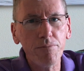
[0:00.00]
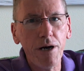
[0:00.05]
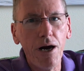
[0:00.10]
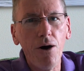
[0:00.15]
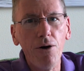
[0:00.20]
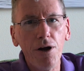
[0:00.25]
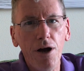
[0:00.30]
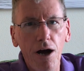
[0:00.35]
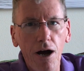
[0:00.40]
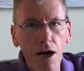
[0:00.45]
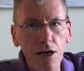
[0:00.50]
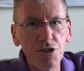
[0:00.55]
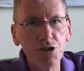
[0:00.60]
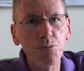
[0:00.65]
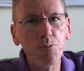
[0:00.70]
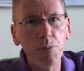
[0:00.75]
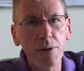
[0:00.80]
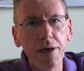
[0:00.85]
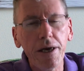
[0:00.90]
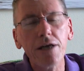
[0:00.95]
about
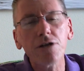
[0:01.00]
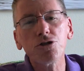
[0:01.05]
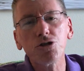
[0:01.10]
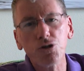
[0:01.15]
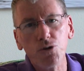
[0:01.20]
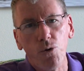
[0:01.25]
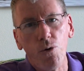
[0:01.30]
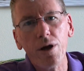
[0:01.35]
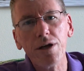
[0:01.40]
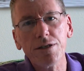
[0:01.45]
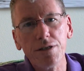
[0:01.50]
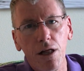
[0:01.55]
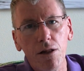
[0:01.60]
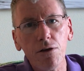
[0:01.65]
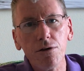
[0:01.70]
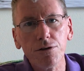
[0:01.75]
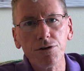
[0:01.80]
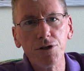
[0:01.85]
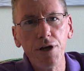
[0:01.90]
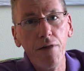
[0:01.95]
us being
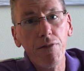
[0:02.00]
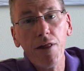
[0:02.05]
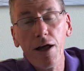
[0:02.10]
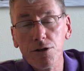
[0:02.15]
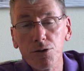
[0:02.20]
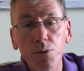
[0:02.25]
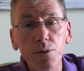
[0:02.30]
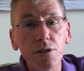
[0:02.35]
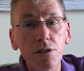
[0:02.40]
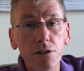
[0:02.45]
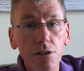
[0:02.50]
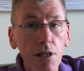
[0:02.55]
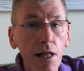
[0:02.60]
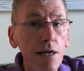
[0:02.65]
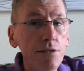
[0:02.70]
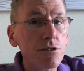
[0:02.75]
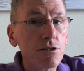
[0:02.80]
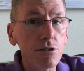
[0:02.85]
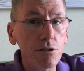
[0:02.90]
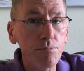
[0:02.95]
storytellers, and that's what this
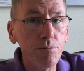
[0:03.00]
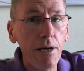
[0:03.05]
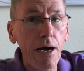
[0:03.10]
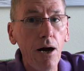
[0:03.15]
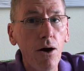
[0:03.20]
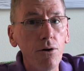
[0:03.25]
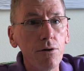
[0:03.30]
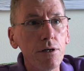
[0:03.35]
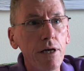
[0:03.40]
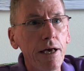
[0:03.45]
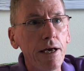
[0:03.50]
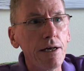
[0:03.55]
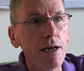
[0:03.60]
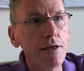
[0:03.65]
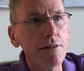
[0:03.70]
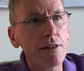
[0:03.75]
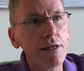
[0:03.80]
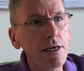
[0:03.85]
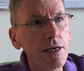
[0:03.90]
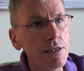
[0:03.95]
class is about. And
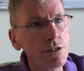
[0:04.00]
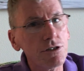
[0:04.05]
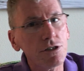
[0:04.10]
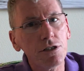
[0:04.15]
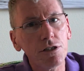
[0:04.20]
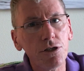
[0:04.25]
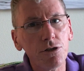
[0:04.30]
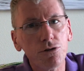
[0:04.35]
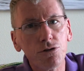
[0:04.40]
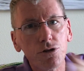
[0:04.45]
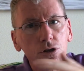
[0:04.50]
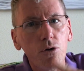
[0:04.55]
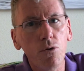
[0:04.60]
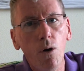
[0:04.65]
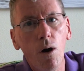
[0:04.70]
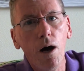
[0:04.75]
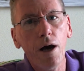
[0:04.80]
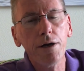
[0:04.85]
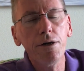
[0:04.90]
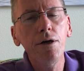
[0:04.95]
I think as the years
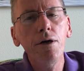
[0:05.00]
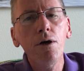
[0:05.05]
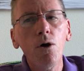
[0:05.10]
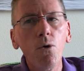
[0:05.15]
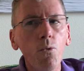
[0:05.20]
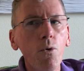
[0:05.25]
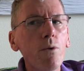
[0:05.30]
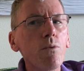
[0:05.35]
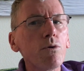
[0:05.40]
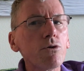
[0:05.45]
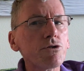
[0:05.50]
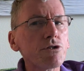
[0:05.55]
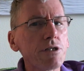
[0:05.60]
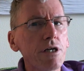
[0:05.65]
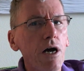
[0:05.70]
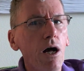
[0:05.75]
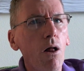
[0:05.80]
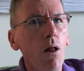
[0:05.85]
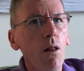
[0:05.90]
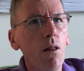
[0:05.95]
go on, we will
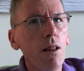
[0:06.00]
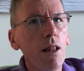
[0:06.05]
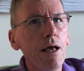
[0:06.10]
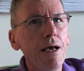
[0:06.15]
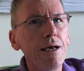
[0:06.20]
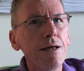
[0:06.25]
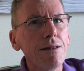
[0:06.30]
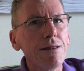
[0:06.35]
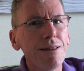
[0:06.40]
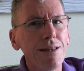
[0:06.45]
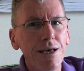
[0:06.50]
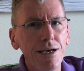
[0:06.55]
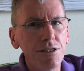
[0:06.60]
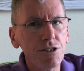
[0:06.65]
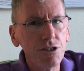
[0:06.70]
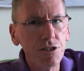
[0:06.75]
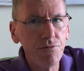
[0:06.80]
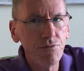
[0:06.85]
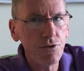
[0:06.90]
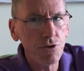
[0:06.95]
tell
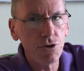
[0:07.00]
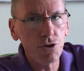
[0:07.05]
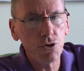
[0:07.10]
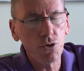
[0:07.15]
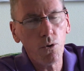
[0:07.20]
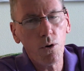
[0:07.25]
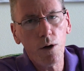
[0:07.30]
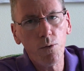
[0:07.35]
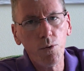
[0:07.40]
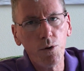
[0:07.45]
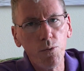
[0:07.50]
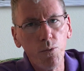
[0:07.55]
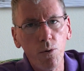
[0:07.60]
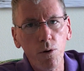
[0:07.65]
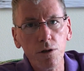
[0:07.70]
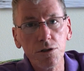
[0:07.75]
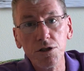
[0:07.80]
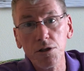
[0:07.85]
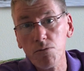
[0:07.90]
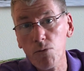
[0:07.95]
less of the story with
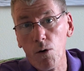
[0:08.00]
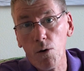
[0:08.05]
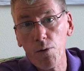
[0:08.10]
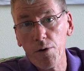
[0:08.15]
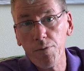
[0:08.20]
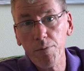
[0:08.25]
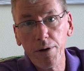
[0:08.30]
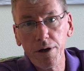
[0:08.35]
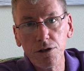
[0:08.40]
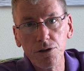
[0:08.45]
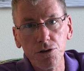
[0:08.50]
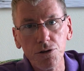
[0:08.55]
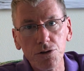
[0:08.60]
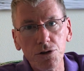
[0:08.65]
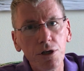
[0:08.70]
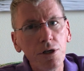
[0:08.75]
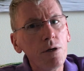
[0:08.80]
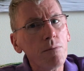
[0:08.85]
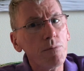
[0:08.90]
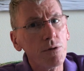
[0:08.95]
words and more with
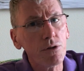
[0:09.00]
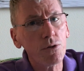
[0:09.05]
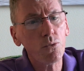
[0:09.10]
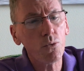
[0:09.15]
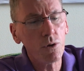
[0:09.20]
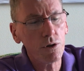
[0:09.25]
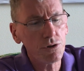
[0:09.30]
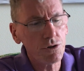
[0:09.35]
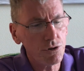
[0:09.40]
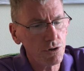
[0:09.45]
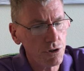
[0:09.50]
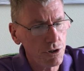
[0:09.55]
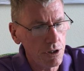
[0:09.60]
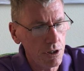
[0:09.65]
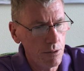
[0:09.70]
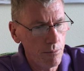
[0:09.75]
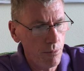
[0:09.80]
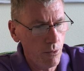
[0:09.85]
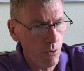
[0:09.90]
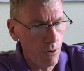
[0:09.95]
pictures, but the words are
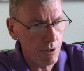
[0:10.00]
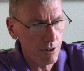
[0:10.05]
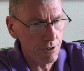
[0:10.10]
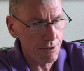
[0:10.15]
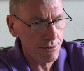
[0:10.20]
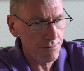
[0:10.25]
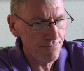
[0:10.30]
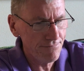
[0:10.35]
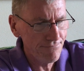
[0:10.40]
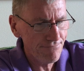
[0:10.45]
still important.